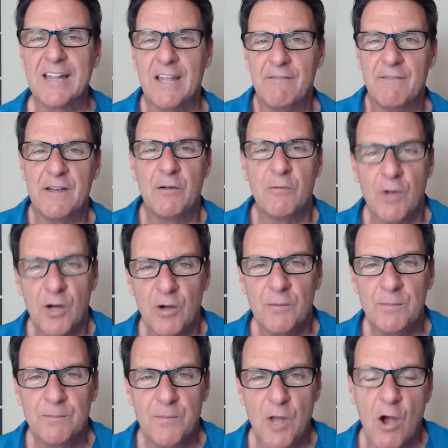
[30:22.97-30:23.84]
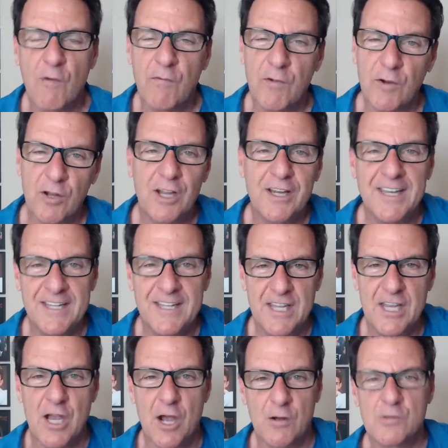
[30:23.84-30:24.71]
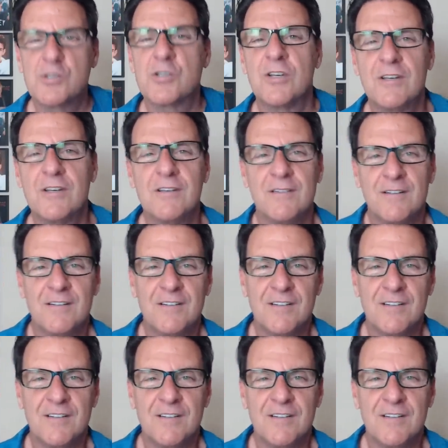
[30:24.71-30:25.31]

living room overlooking the ocean